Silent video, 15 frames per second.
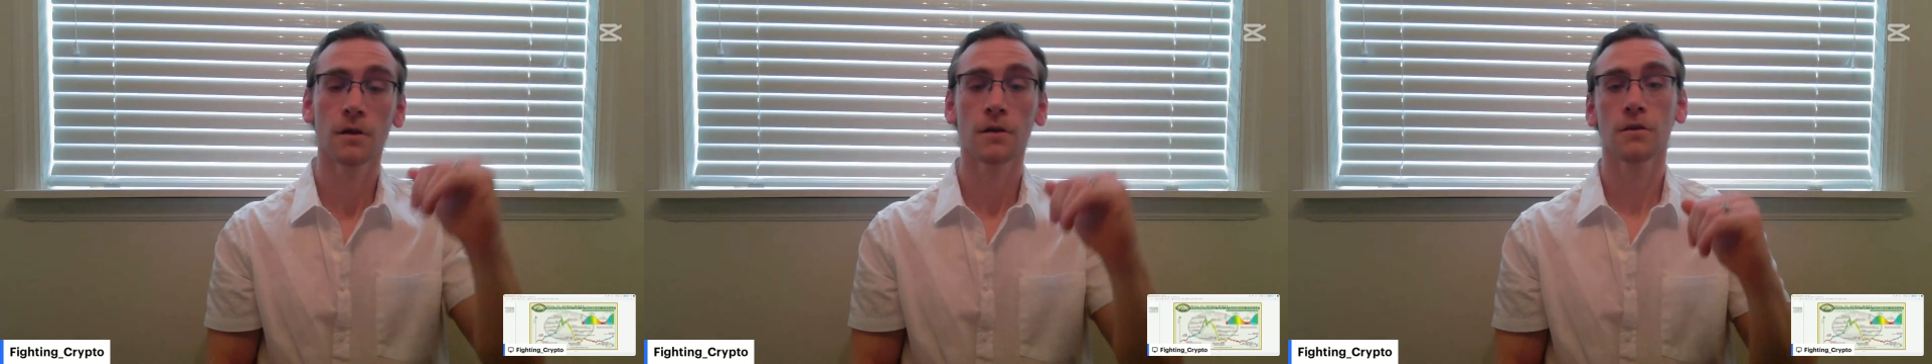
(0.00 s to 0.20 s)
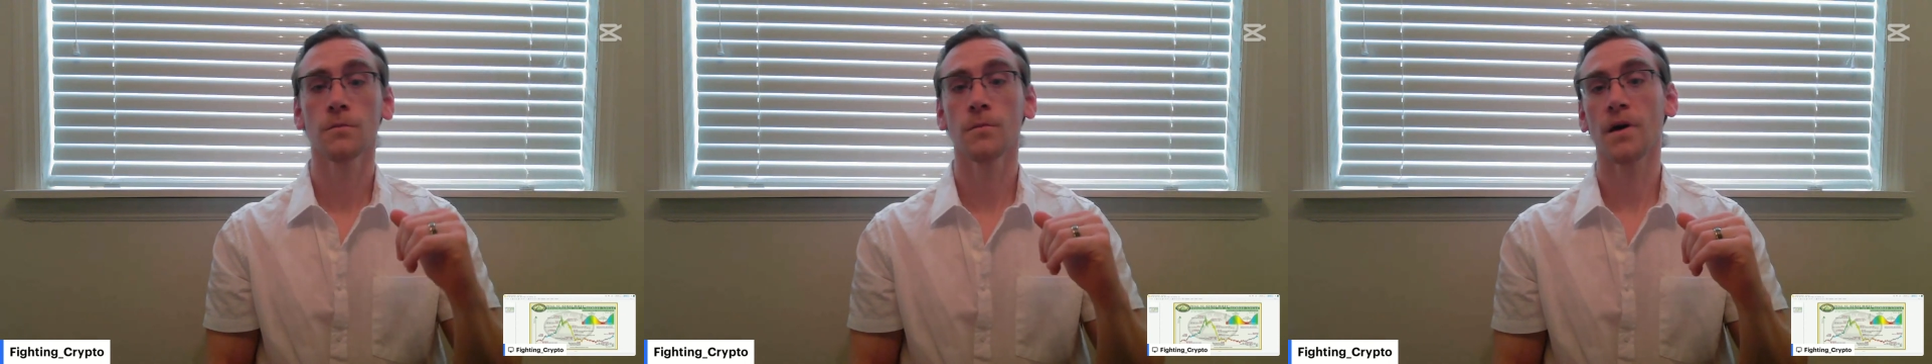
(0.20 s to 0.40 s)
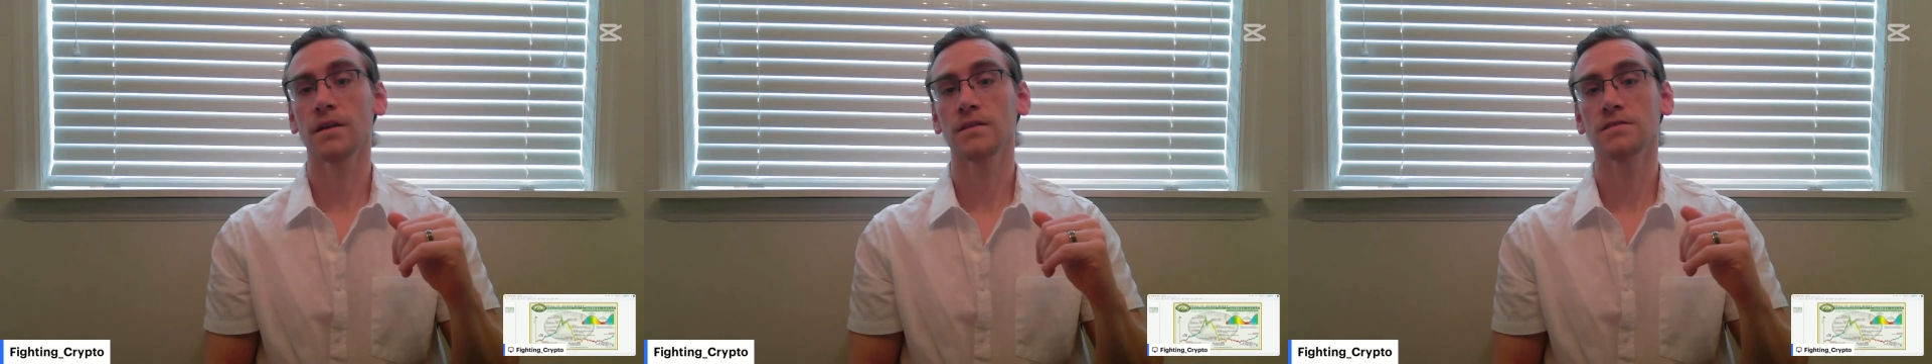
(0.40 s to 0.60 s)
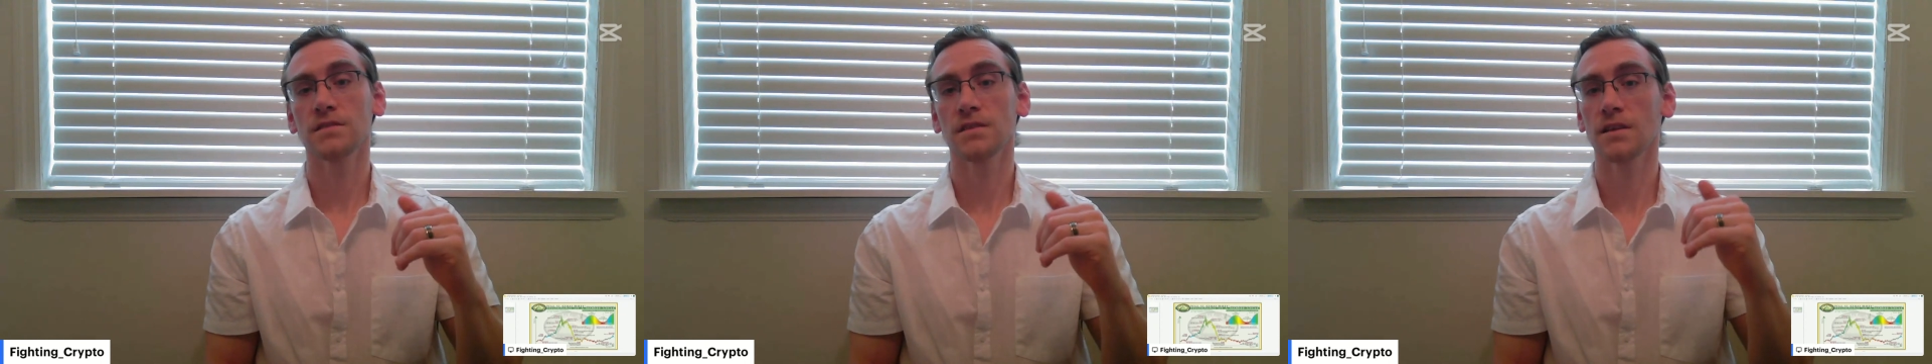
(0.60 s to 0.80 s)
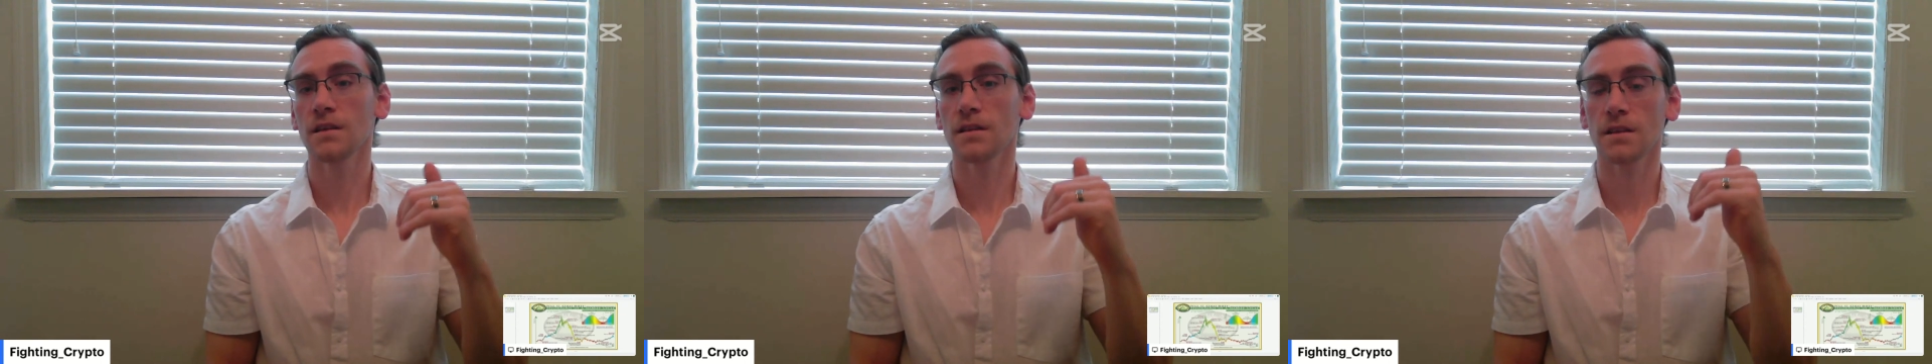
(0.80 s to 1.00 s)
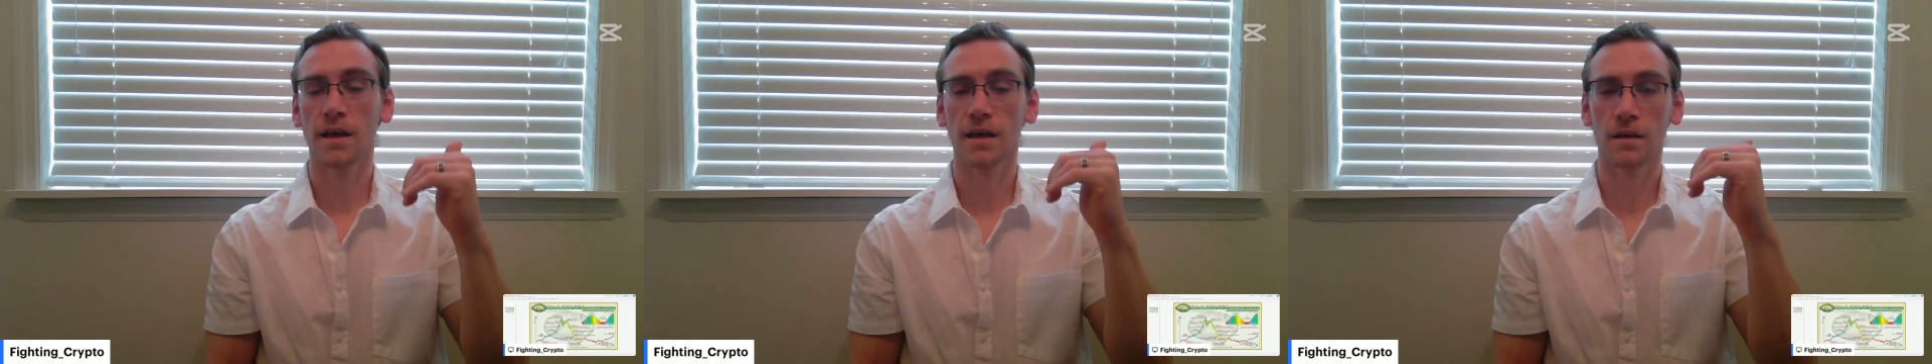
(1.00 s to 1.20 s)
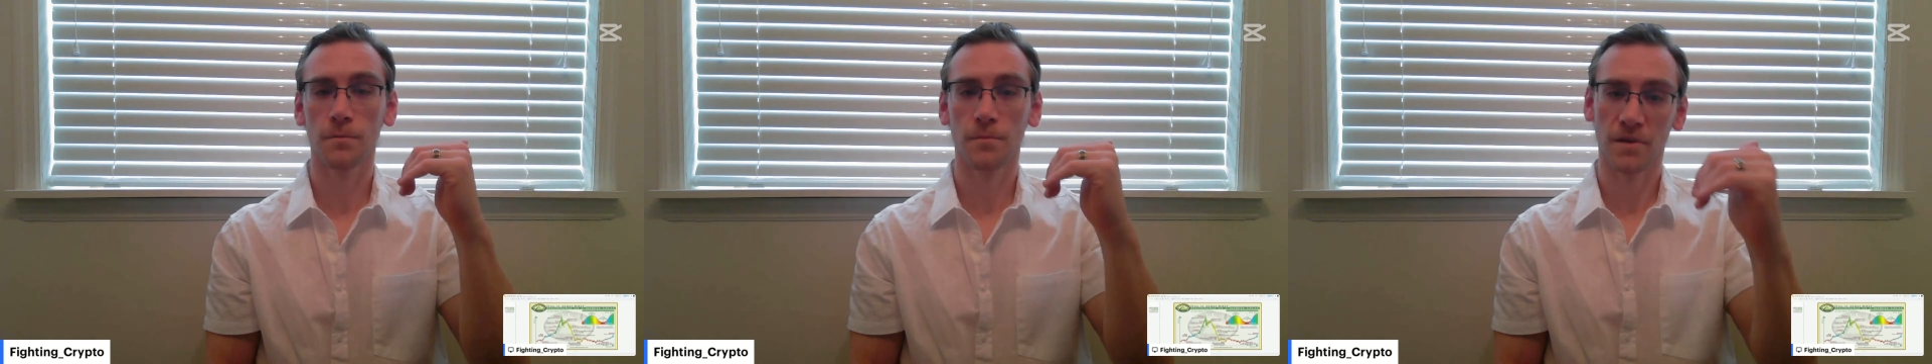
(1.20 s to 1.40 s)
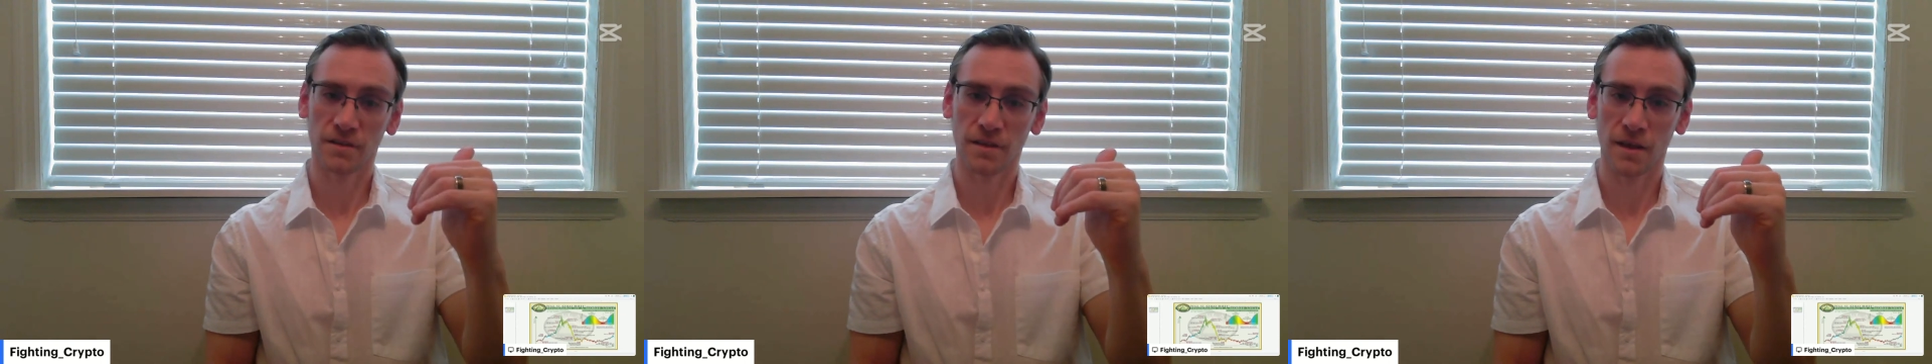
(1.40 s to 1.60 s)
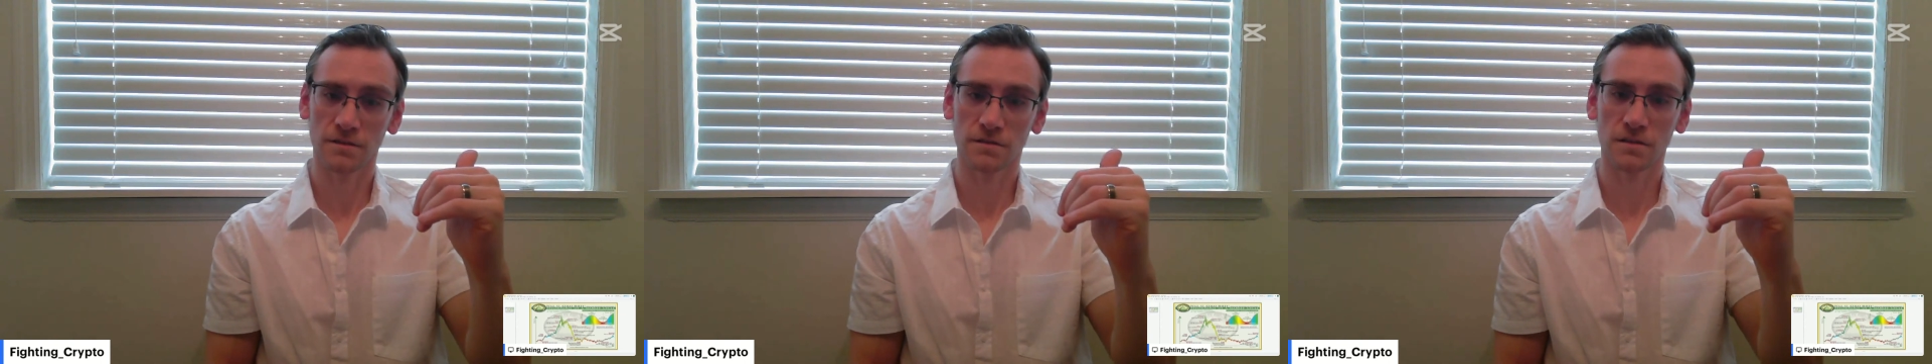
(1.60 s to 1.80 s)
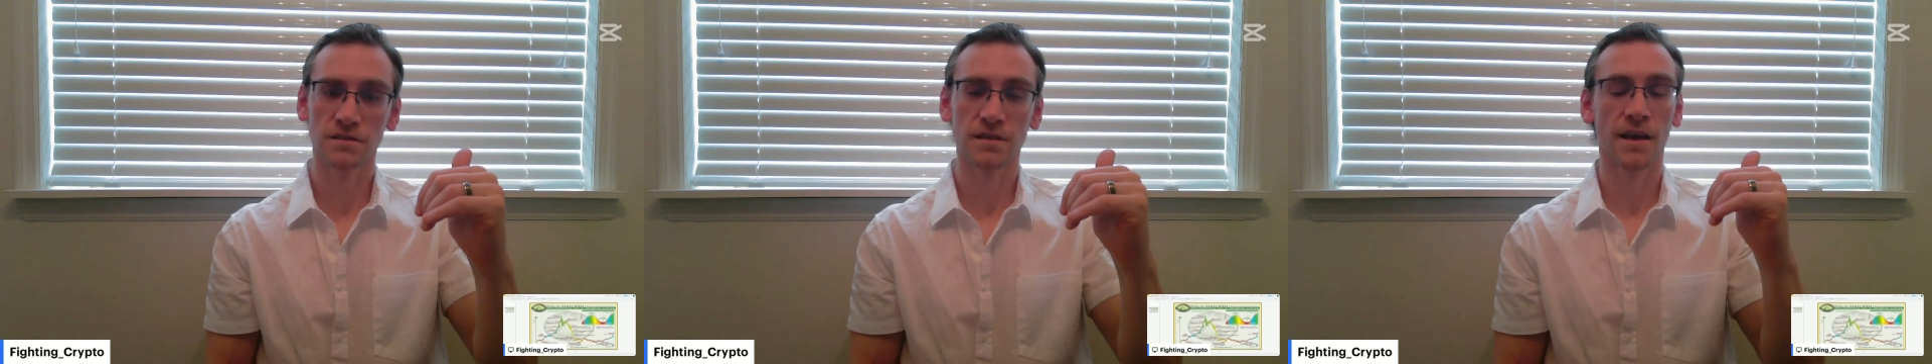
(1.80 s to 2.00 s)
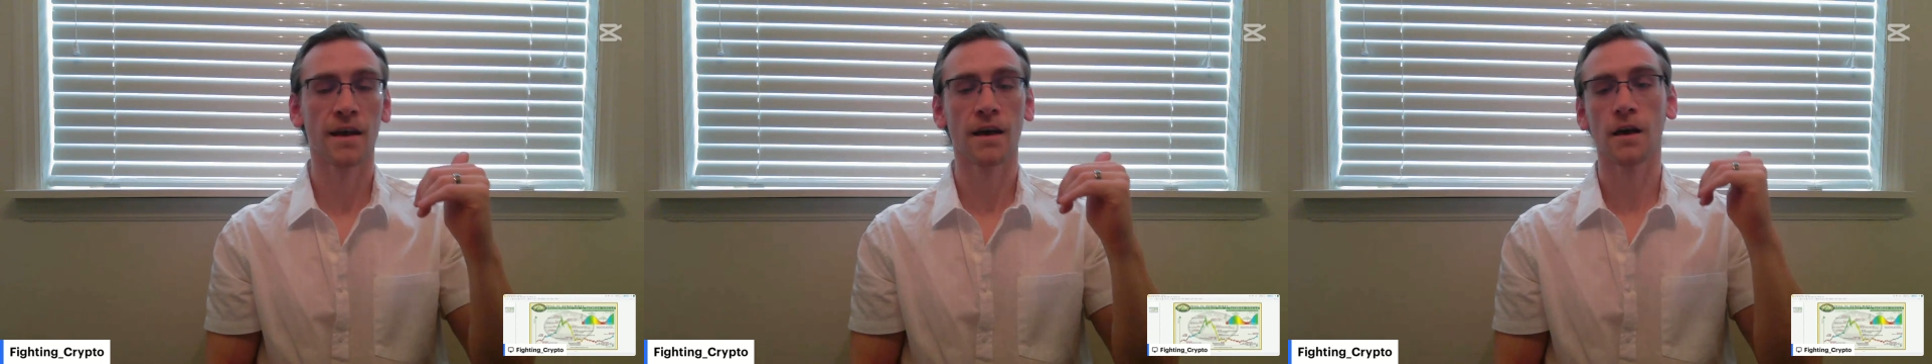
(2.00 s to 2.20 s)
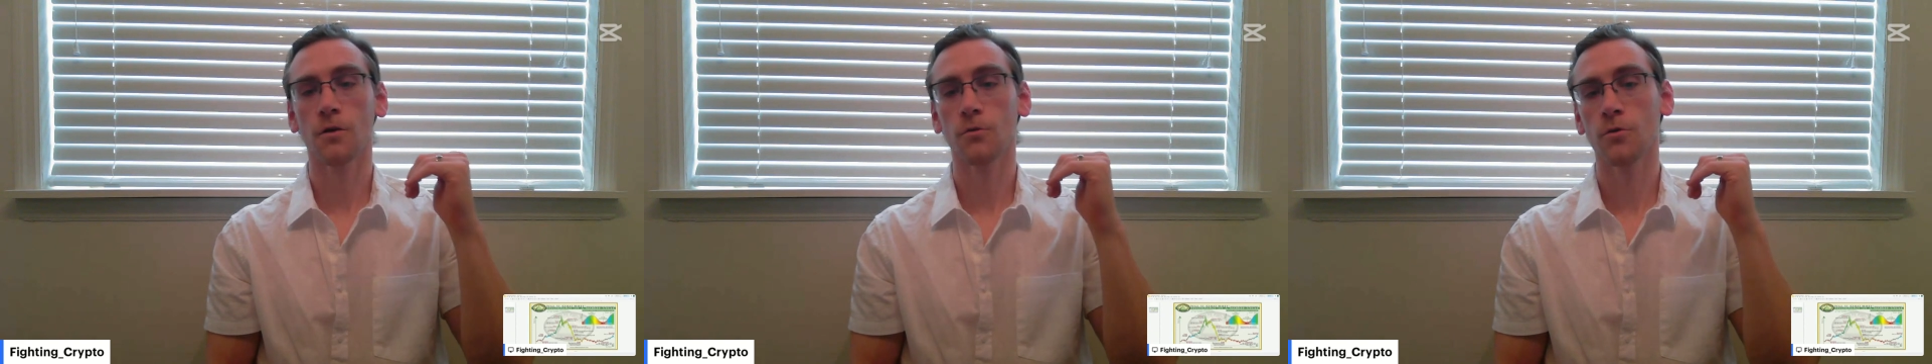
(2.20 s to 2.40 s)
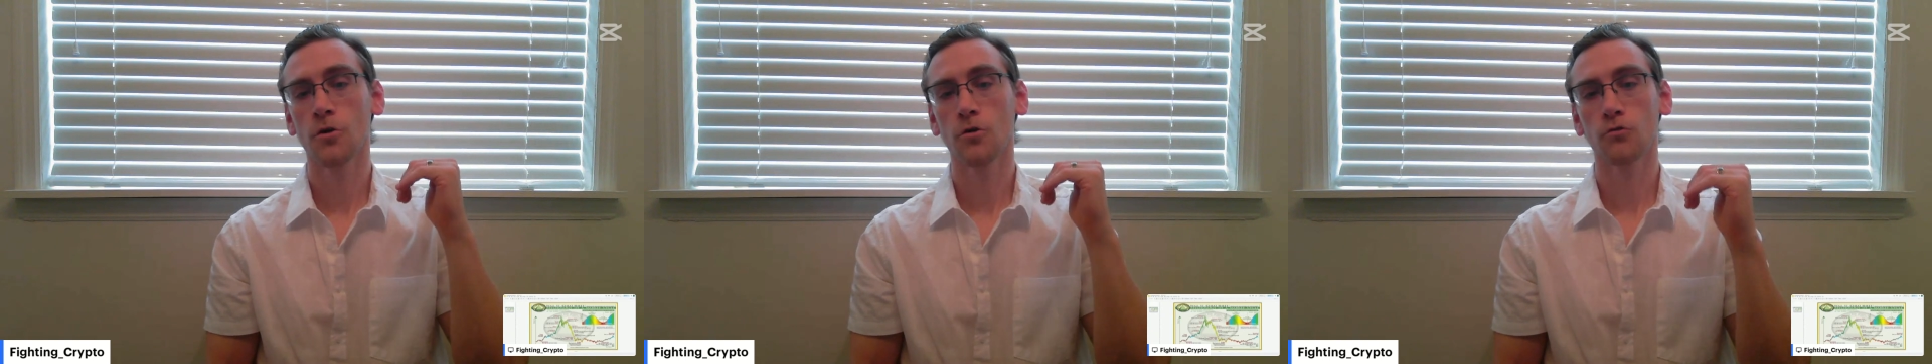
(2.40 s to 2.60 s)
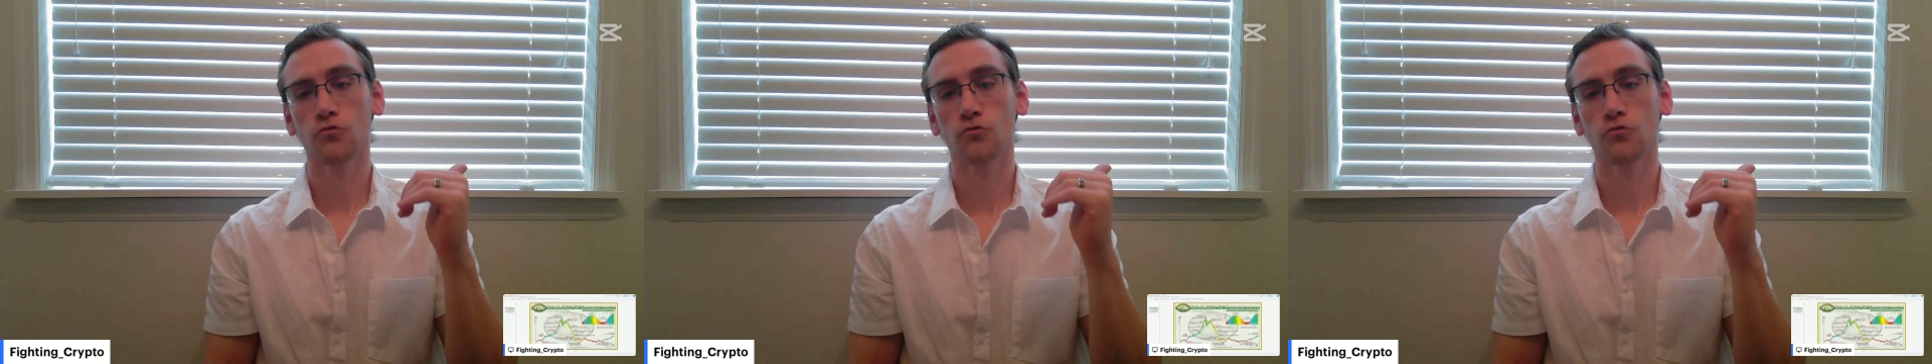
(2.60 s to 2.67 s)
You might see like BitTensor Tau,